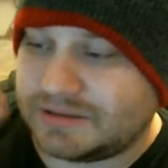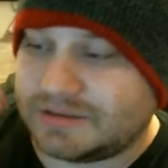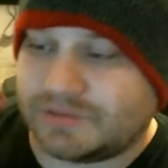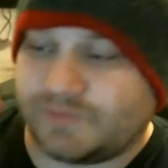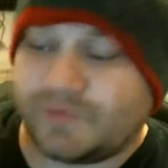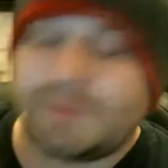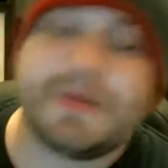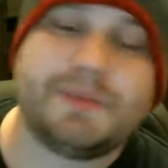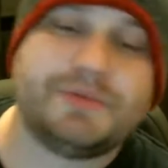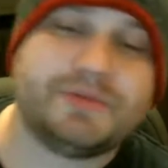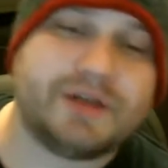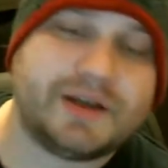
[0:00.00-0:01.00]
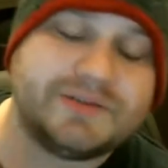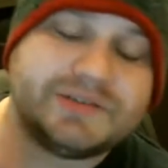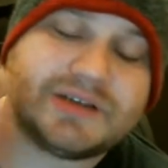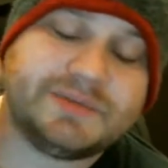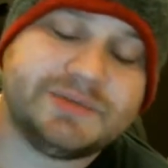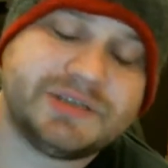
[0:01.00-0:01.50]
remember, every
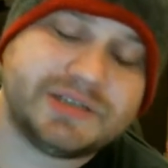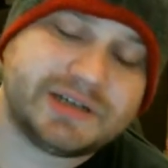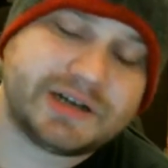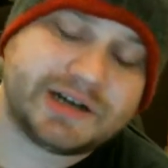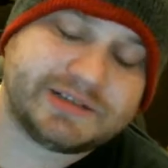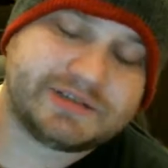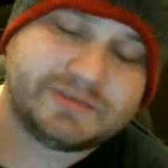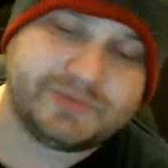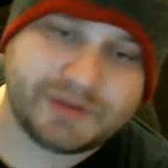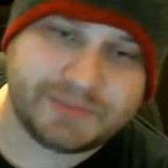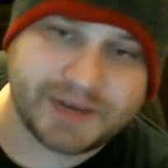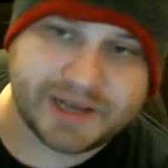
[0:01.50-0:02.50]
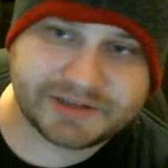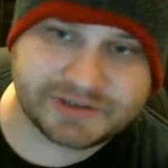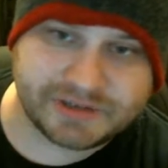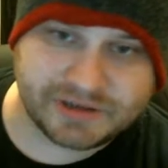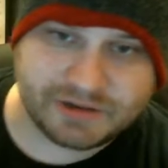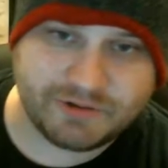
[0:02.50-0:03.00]
time you see a costume remastered
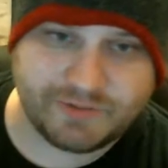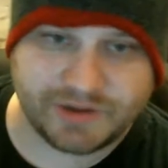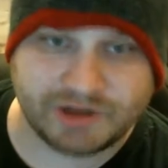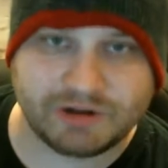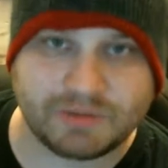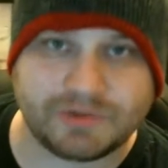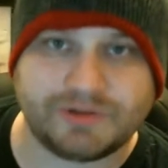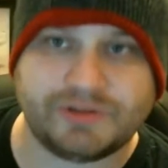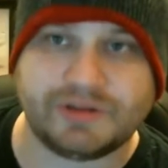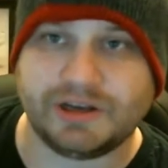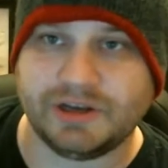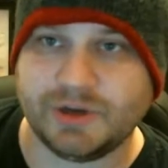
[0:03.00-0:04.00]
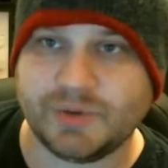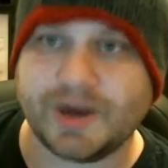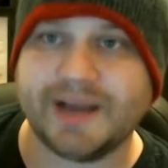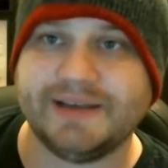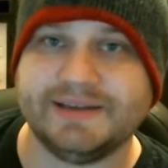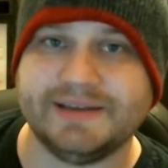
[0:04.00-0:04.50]
in a new film or a new
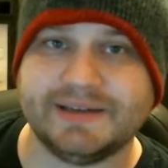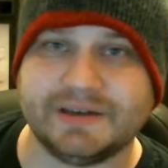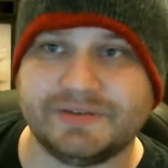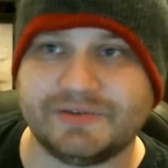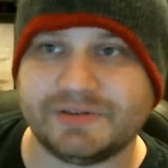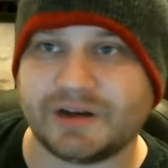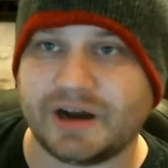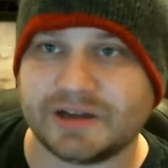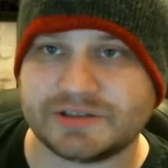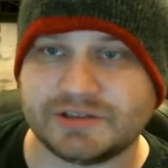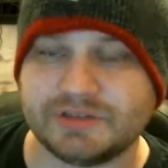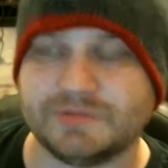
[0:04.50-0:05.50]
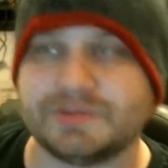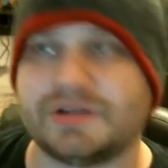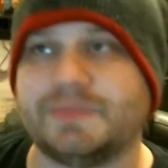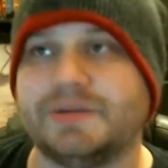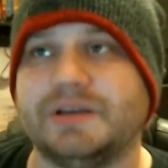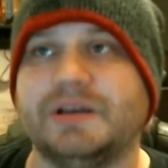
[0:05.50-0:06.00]
idea of a costume or something,